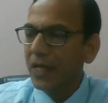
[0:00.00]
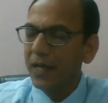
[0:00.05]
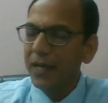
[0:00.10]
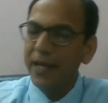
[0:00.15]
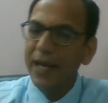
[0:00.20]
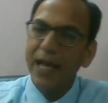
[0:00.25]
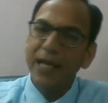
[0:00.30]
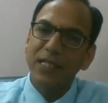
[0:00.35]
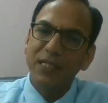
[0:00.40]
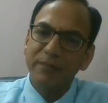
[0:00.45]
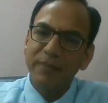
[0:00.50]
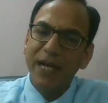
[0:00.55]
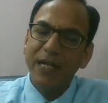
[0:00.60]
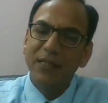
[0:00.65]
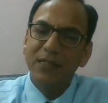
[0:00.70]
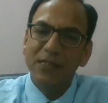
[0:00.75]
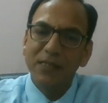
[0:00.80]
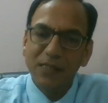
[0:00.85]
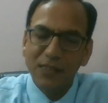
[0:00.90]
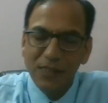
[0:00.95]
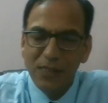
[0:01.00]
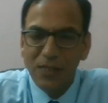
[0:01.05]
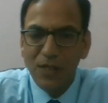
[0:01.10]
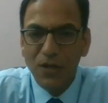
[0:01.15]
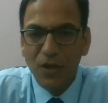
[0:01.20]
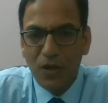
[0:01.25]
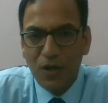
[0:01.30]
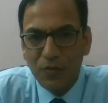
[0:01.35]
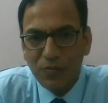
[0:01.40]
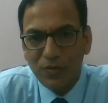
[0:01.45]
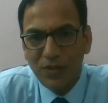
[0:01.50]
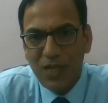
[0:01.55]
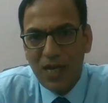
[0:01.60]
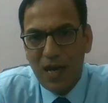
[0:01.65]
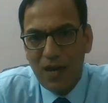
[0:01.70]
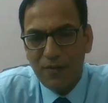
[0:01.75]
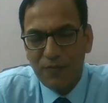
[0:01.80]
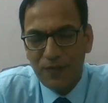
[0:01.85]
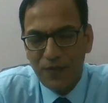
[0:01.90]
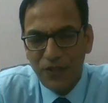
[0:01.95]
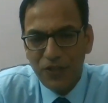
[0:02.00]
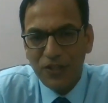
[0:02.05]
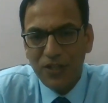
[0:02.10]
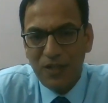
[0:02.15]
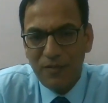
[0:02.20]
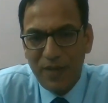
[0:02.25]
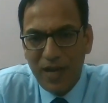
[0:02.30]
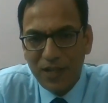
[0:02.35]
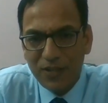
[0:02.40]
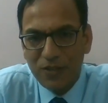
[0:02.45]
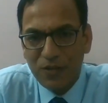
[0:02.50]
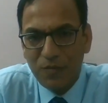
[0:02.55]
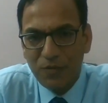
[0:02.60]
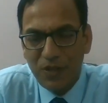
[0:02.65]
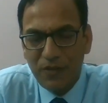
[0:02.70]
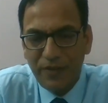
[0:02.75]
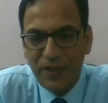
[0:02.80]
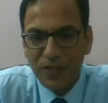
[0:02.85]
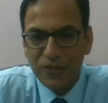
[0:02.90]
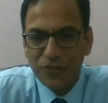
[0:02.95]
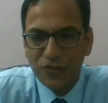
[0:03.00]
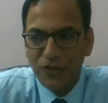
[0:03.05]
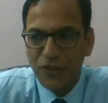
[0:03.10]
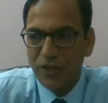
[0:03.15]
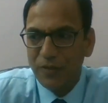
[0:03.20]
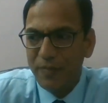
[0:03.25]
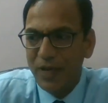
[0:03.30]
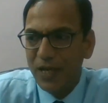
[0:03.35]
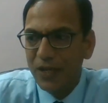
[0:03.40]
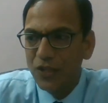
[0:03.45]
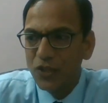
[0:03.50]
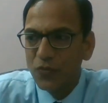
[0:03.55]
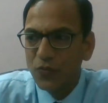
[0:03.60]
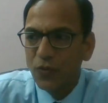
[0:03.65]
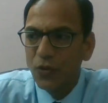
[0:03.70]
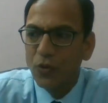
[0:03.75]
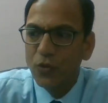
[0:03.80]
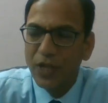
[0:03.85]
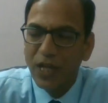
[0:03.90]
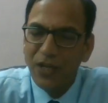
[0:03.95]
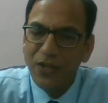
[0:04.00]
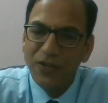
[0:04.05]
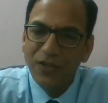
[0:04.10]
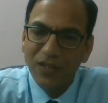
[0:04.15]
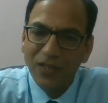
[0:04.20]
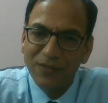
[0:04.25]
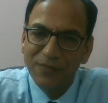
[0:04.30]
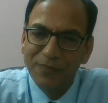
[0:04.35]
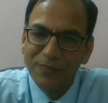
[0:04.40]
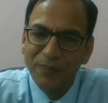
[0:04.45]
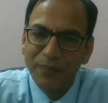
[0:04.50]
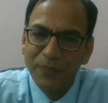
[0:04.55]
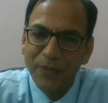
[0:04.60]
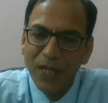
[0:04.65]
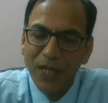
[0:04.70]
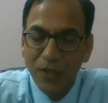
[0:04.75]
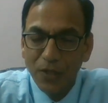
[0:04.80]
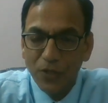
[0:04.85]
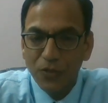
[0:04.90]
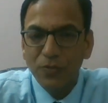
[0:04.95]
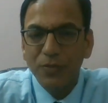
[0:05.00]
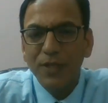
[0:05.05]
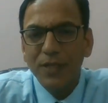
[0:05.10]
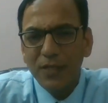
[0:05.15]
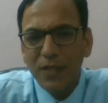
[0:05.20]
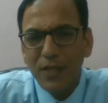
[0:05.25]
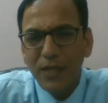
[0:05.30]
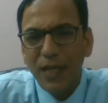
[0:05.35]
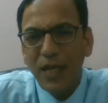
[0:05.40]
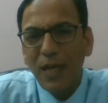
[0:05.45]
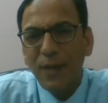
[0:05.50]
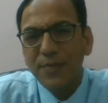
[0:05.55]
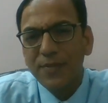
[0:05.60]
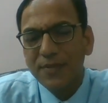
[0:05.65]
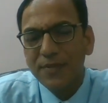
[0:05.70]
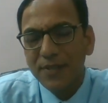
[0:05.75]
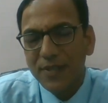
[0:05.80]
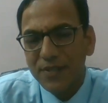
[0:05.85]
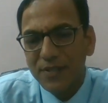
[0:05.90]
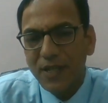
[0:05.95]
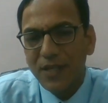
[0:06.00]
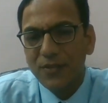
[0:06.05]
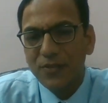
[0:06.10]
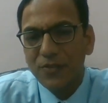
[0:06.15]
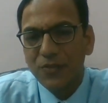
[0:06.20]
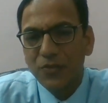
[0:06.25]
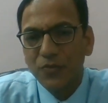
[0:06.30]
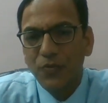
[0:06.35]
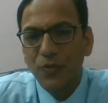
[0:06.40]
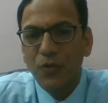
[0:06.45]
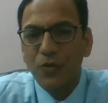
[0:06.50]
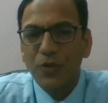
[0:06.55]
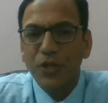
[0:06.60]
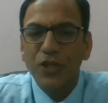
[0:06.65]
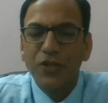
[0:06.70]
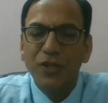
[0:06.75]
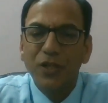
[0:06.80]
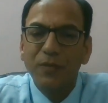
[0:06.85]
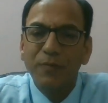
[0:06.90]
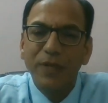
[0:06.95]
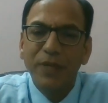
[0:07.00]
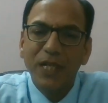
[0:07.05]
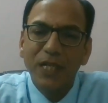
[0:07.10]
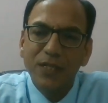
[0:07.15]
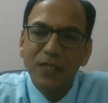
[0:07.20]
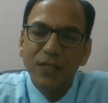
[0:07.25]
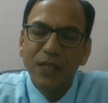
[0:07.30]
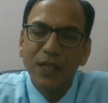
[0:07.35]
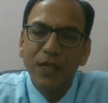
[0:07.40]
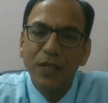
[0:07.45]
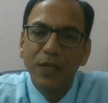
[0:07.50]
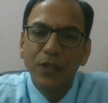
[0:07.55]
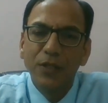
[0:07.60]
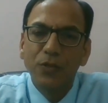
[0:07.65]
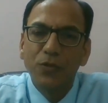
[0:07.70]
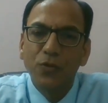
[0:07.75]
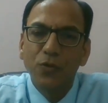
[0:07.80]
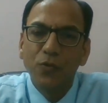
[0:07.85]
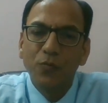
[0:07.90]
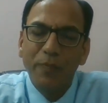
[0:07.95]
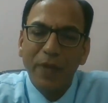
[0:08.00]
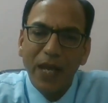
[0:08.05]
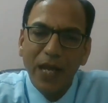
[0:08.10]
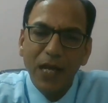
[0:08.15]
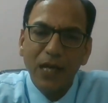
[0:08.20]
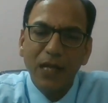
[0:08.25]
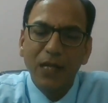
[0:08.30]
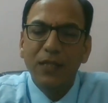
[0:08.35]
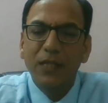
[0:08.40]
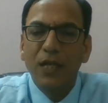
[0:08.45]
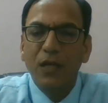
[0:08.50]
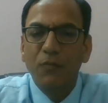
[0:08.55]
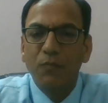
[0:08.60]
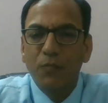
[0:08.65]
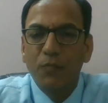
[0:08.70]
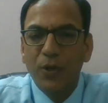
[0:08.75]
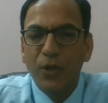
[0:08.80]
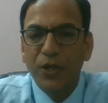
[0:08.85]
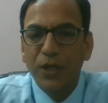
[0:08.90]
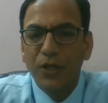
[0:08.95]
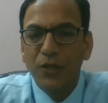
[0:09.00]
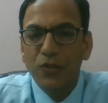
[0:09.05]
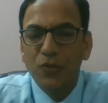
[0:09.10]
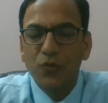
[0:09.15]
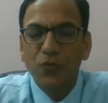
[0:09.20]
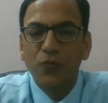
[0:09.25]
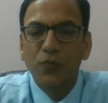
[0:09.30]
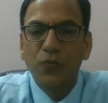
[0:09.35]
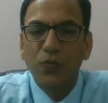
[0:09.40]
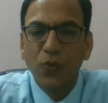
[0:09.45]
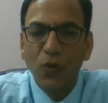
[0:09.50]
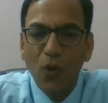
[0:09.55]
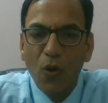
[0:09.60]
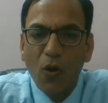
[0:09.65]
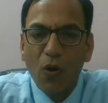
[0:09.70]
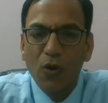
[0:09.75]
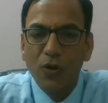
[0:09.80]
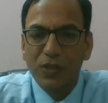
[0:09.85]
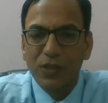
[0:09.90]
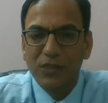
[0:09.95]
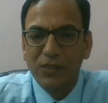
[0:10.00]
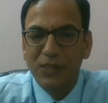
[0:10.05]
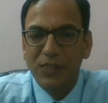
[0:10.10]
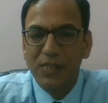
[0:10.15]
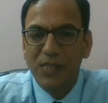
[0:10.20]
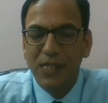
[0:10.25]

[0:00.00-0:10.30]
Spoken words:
Next method of the physical method of the waste treatment is flotation. So as the name suggests, flotation means to make the impurities float